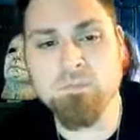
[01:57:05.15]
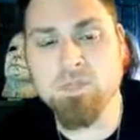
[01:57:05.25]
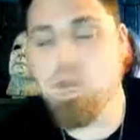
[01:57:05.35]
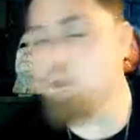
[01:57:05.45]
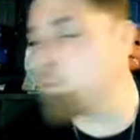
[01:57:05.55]

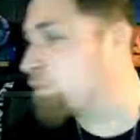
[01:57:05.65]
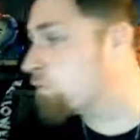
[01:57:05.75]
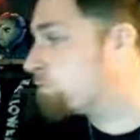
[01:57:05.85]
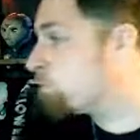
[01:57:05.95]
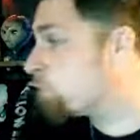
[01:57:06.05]
I prefer
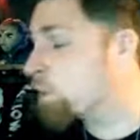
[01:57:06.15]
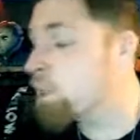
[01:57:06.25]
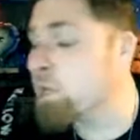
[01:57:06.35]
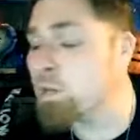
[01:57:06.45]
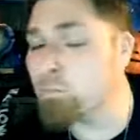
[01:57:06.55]
the
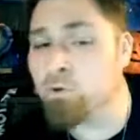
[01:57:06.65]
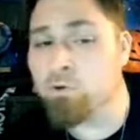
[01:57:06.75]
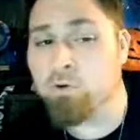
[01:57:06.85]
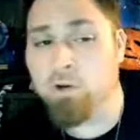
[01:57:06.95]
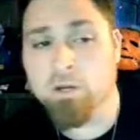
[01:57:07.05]
4K
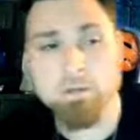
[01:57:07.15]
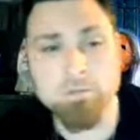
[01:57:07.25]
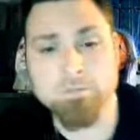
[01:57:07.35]
Blu-ray.